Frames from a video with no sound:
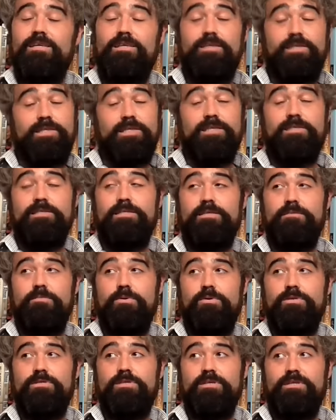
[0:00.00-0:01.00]
he says in the
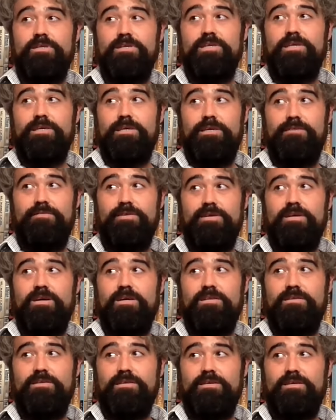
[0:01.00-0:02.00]
books that he even
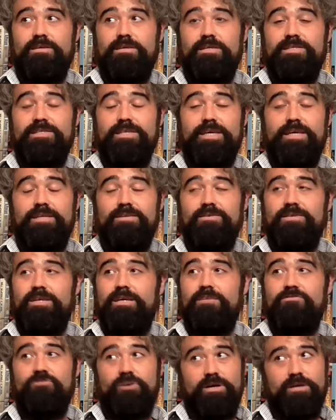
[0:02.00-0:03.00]
got uh, his hand on
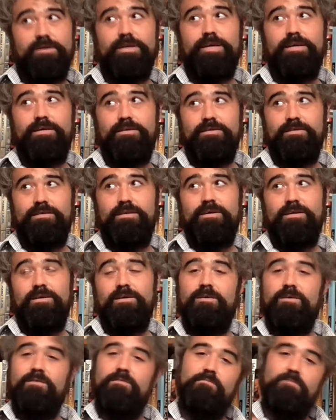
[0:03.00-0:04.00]
a dragon egg.
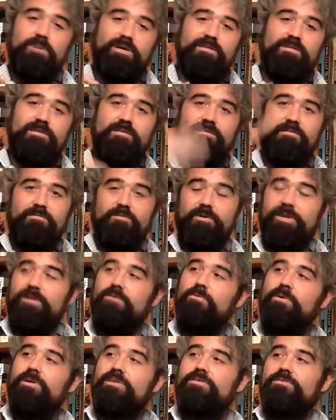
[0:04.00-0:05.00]
But he threw it
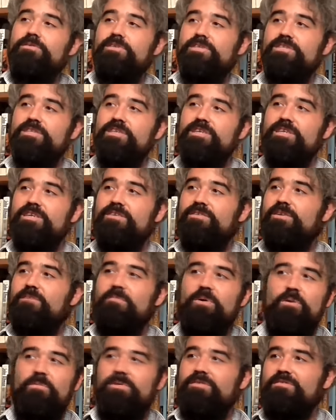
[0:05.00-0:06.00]
away to the sea on a
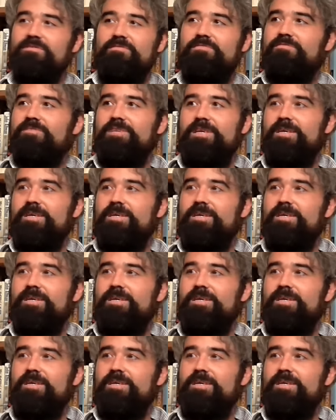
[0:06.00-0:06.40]
moment of